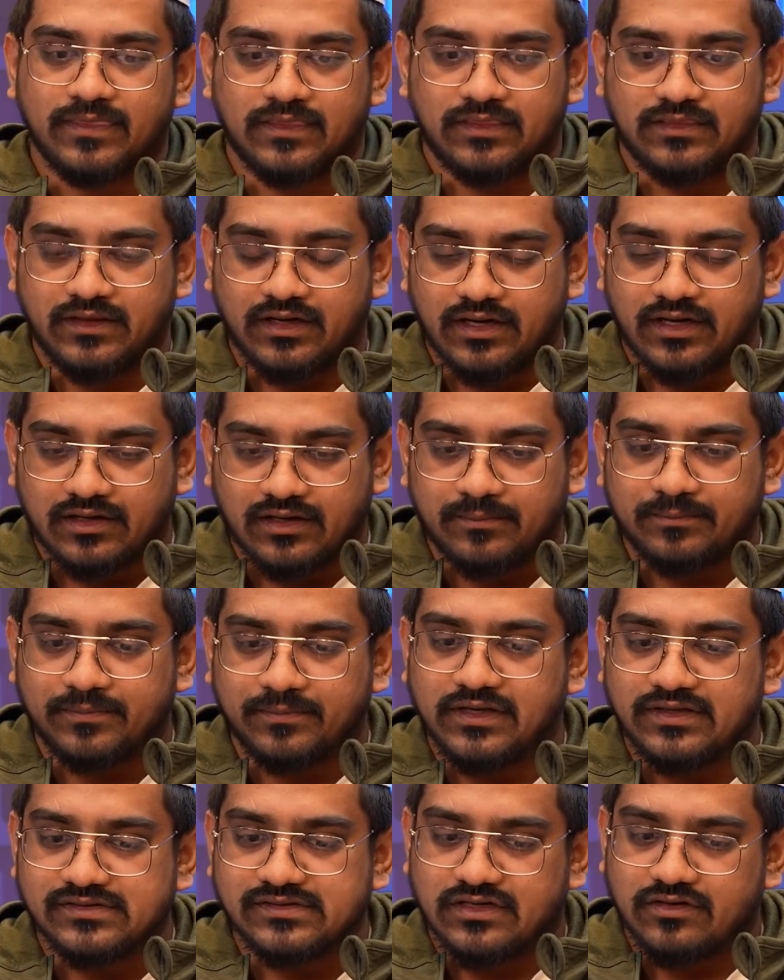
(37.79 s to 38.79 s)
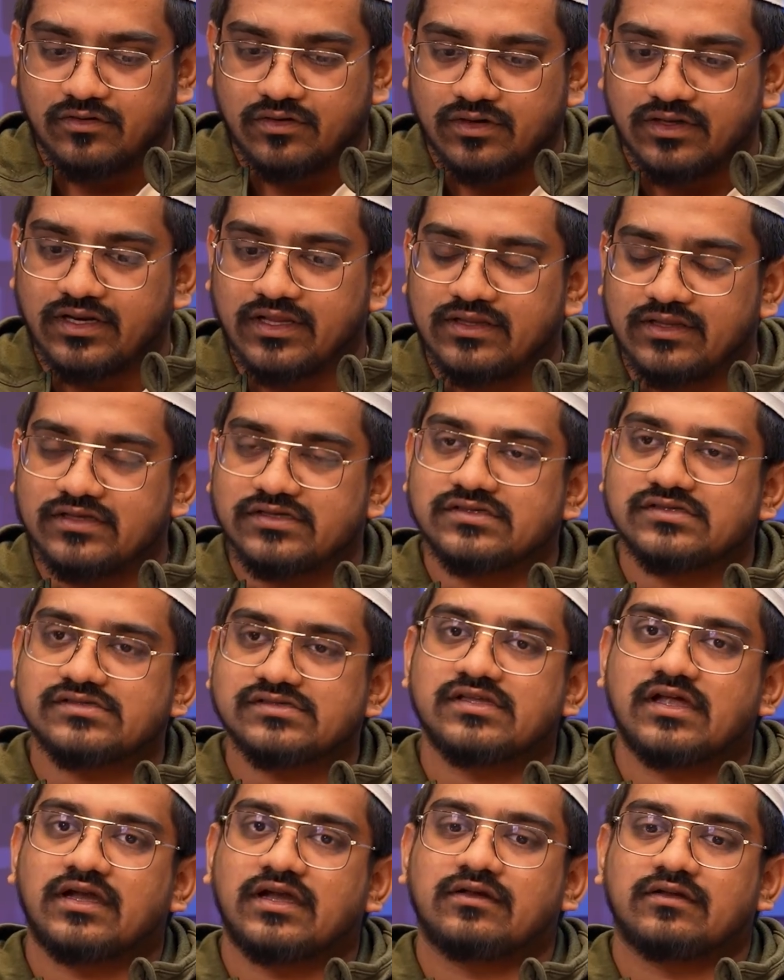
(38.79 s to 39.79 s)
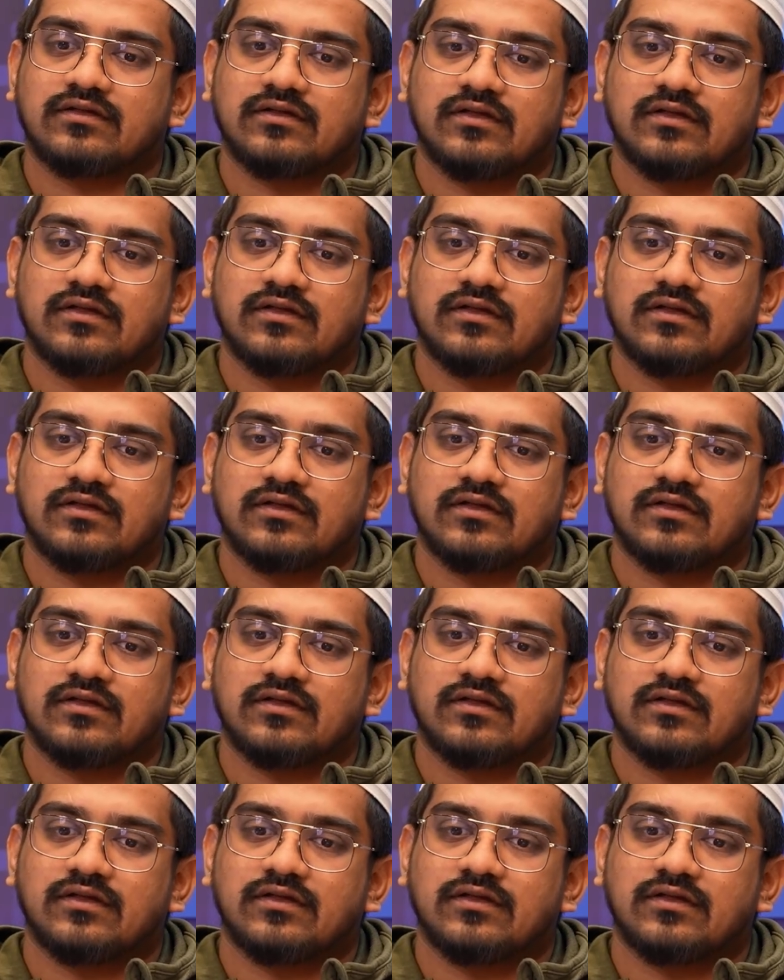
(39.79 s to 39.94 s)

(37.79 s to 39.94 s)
there are companies and organizations that